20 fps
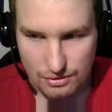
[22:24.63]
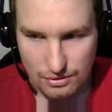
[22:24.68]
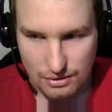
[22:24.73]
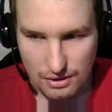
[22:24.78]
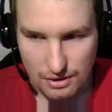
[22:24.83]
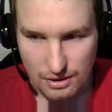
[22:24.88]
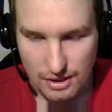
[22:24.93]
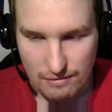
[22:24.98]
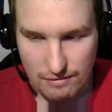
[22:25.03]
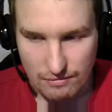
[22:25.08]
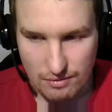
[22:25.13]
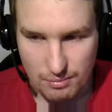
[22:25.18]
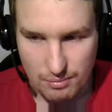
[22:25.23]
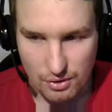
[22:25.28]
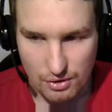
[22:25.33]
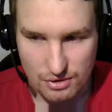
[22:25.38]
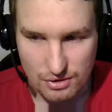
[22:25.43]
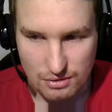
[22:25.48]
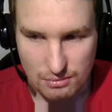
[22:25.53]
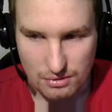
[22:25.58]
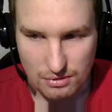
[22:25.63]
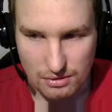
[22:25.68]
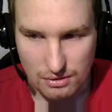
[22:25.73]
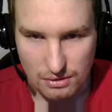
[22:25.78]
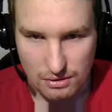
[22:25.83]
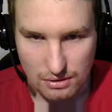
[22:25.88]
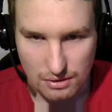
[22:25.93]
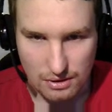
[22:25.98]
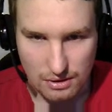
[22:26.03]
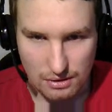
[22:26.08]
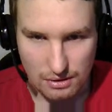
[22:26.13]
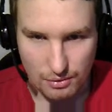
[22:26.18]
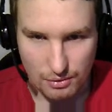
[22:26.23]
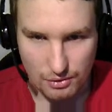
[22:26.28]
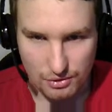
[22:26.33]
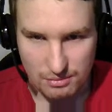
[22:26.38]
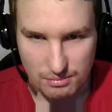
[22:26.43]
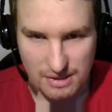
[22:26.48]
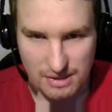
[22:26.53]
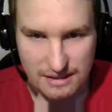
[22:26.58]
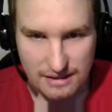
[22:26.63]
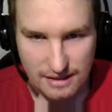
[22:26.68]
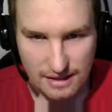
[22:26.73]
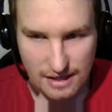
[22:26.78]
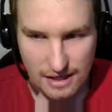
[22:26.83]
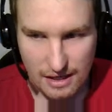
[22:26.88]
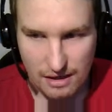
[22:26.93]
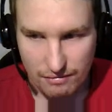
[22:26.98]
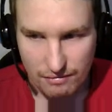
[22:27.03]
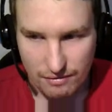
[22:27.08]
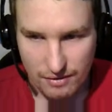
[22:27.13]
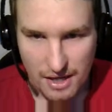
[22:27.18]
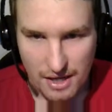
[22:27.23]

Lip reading: every possible possibility I have,